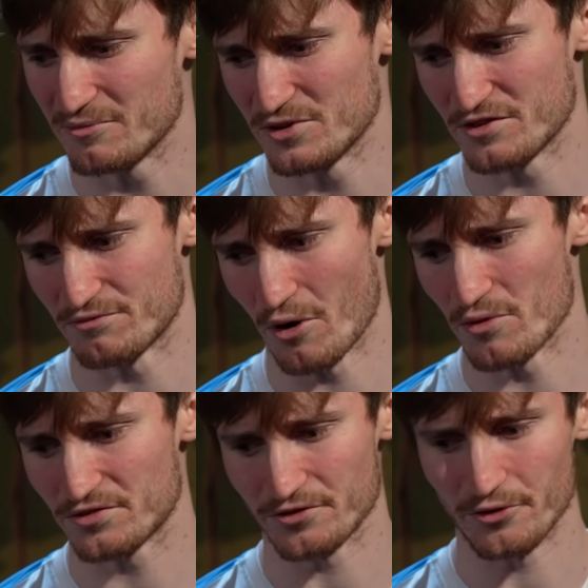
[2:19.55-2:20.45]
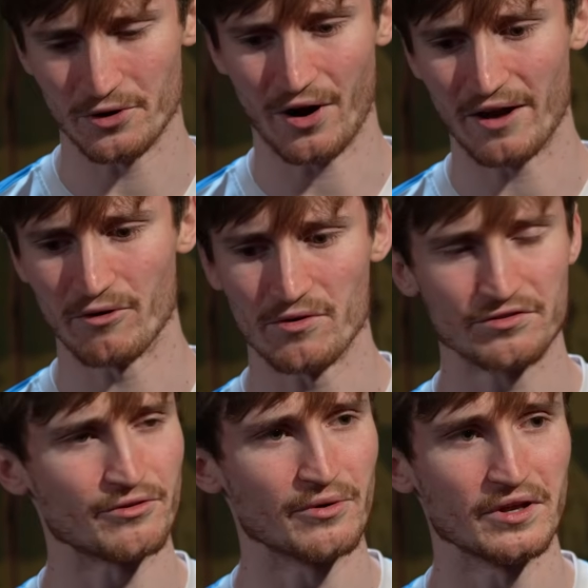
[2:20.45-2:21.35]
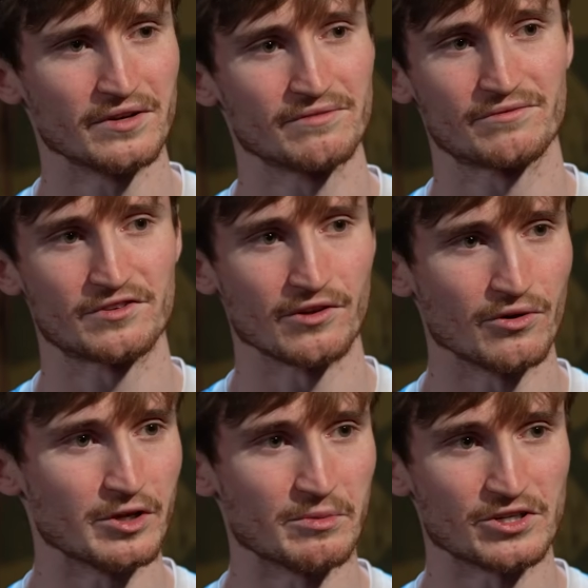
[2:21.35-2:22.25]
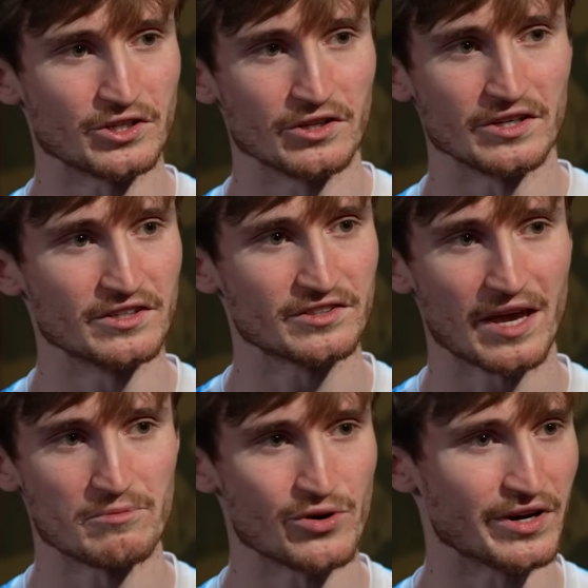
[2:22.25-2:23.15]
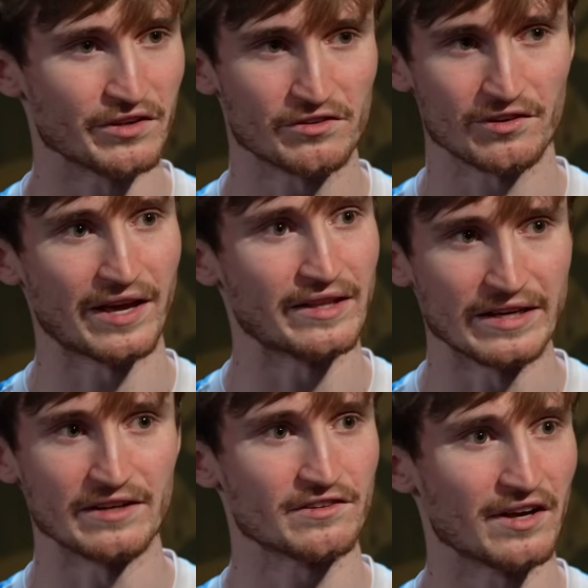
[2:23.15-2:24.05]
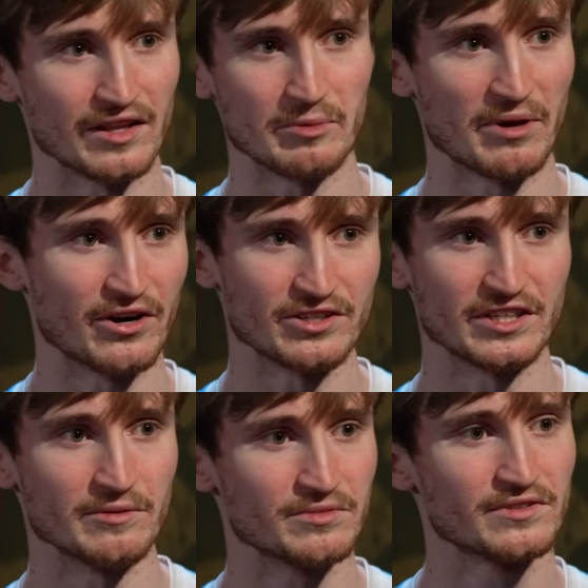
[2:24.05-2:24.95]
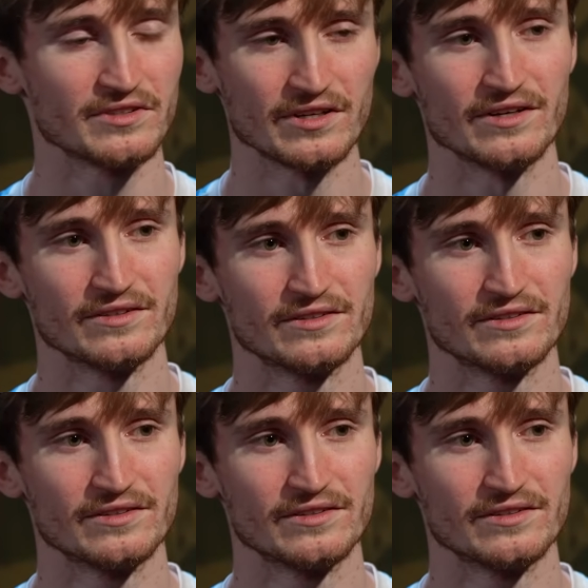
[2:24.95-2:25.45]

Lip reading: We just rose through it, or I rose through it slowly but surely. It just kept joining slightly better teams. Yeah.